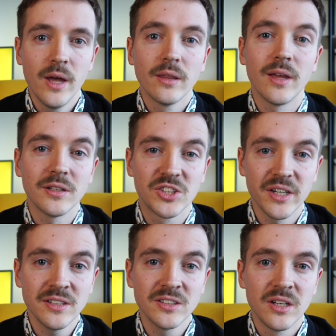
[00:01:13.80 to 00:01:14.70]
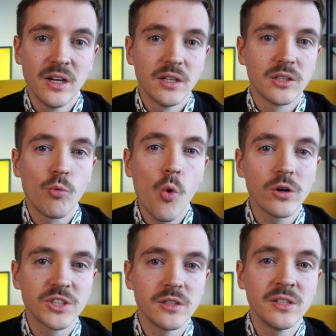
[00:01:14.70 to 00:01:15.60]
That said, there
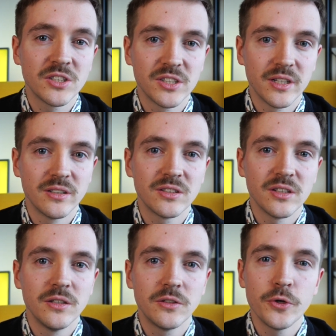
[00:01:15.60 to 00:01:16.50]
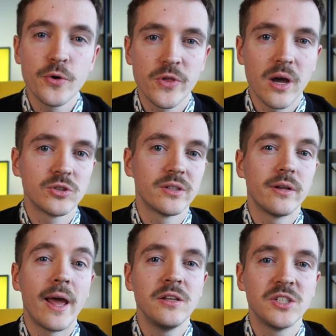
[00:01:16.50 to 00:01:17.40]
was an incident in
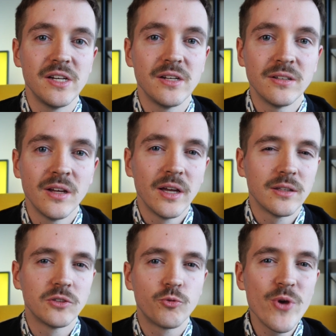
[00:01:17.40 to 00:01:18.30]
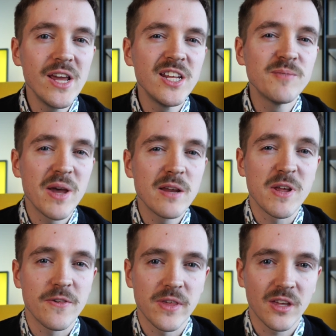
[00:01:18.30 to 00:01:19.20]
2018 that really made me
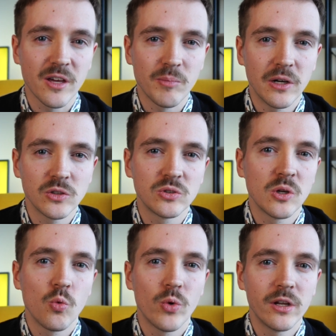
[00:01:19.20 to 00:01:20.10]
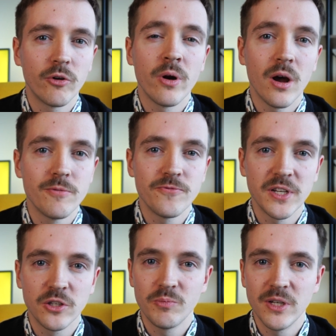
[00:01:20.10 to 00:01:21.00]
think about whether I'm
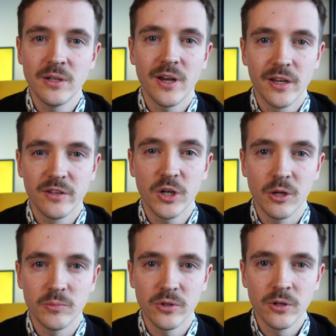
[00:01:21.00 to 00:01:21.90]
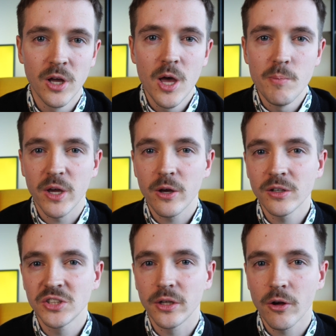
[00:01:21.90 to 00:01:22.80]
fit to be a developer,
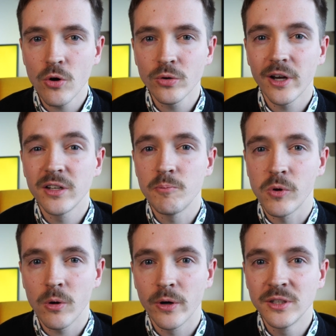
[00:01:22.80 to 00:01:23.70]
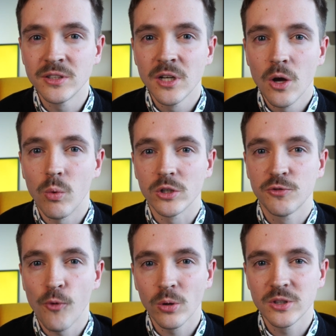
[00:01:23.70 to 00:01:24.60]
because the code I deployed was
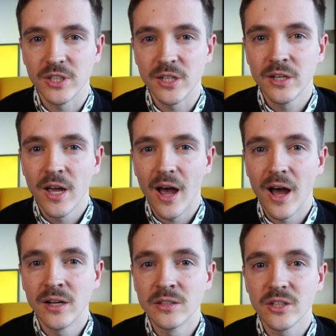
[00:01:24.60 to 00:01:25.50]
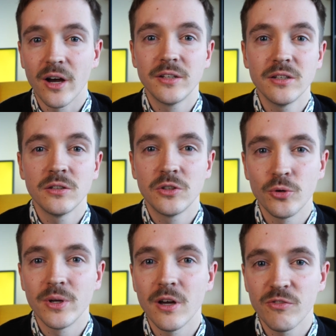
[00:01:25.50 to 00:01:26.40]
faulty and I didn't do
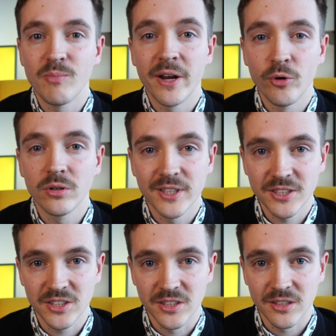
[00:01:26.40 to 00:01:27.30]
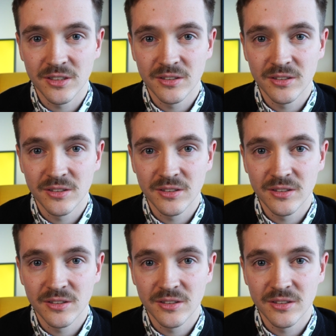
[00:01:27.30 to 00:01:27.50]
enough manual testing.